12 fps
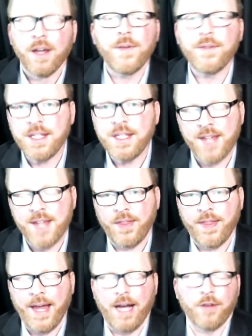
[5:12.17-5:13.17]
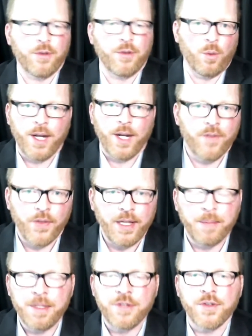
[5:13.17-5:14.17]
$57,000 or whatever the
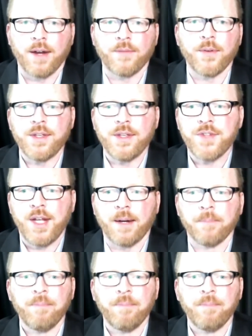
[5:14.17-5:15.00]
limits are for this year.